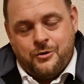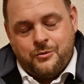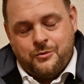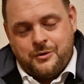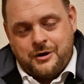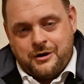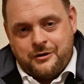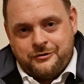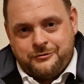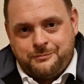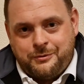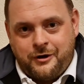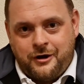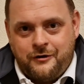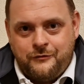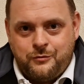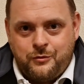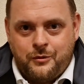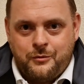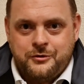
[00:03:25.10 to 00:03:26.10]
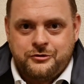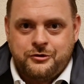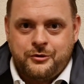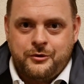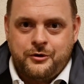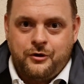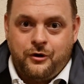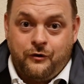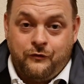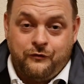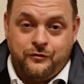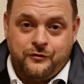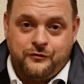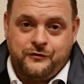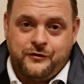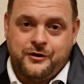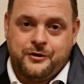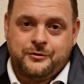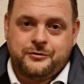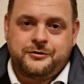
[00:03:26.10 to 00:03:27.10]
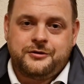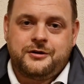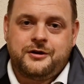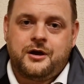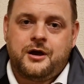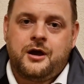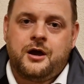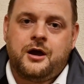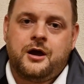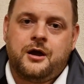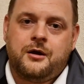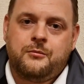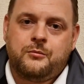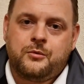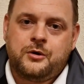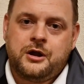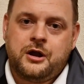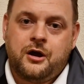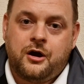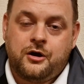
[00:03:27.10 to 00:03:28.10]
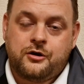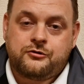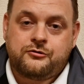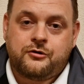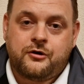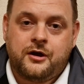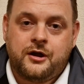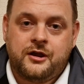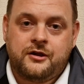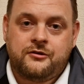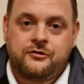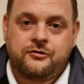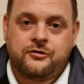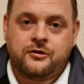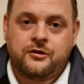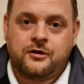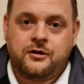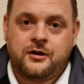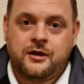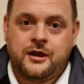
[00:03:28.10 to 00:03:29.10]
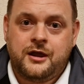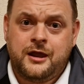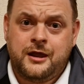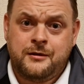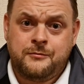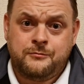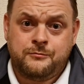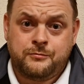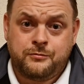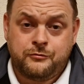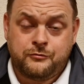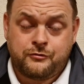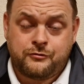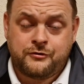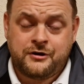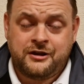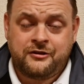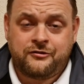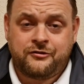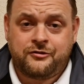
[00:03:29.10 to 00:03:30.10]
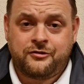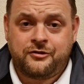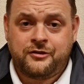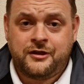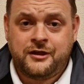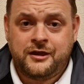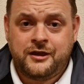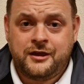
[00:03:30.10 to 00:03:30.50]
Well, as part of what we're doing off the field, we are trying to increase